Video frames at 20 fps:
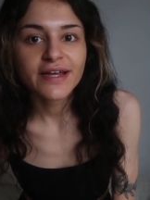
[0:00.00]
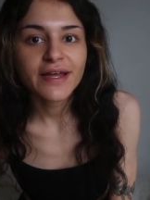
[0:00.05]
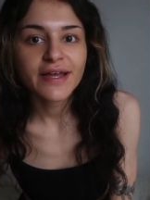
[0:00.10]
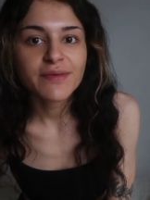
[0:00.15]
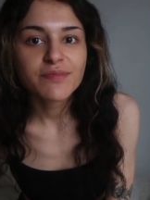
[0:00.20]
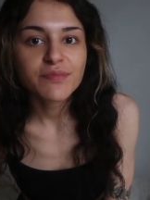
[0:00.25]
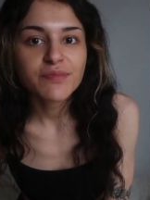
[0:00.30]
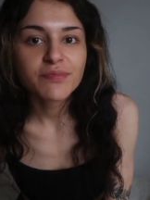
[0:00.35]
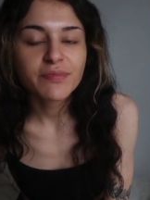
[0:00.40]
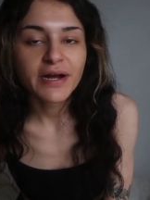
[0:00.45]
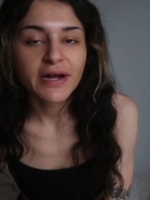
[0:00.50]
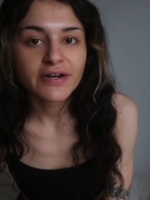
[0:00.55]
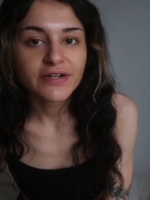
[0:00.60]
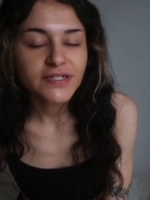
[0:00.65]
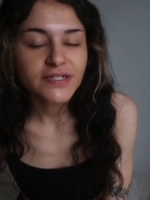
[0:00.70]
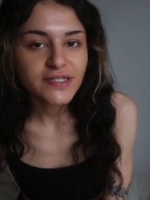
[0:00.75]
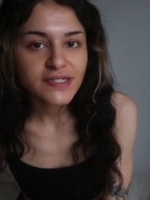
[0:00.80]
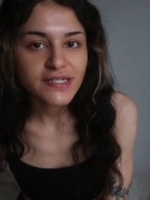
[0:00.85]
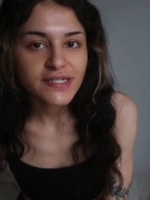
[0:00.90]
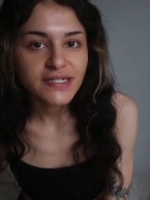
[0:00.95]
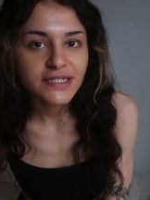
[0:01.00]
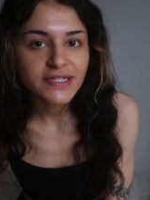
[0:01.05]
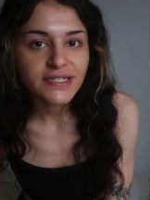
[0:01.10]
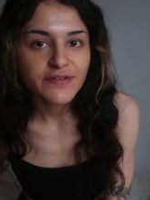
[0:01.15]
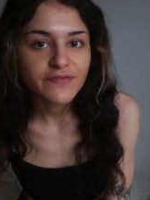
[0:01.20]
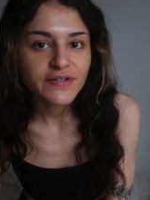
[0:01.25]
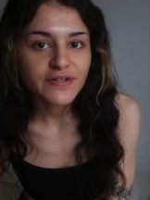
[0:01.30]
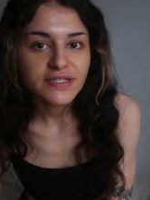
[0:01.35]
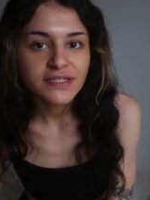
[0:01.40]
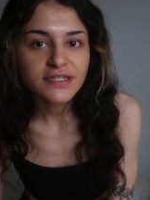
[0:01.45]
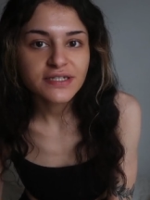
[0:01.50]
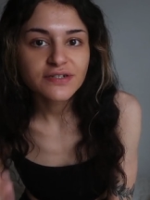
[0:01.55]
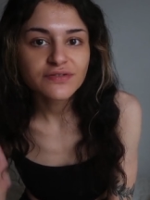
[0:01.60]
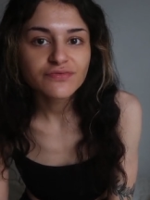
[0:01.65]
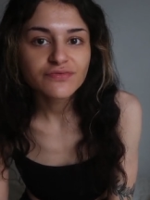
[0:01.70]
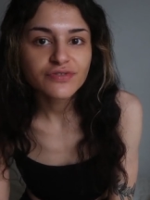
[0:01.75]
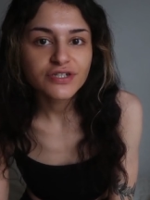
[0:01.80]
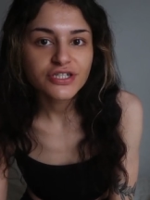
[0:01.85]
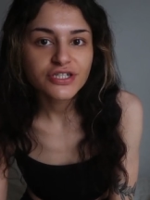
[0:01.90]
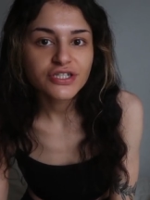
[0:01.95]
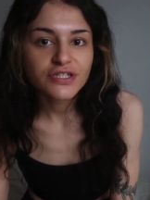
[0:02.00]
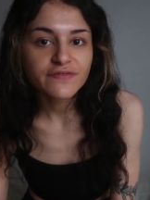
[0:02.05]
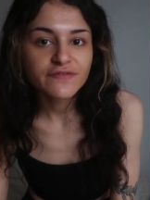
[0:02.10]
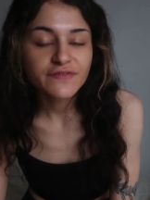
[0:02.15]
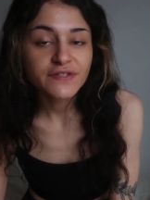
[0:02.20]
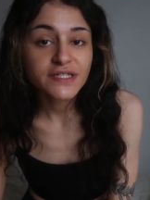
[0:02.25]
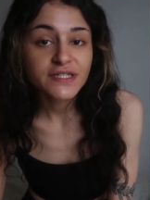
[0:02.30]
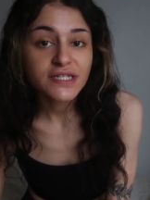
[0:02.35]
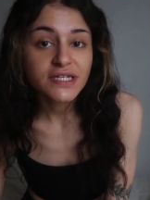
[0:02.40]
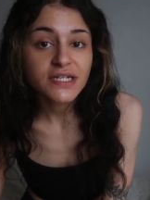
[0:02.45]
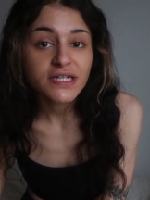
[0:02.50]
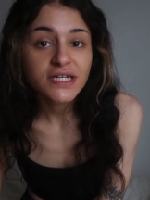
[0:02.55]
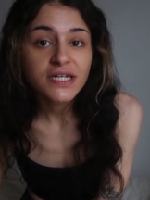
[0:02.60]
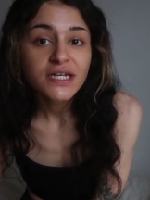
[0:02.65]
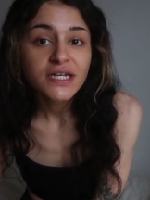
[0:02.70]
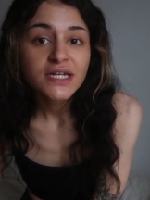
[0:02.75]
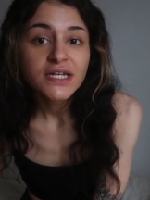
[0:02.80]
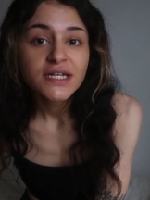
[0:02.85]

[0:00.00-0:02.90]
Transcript: embarrassing if I didn't reach the physique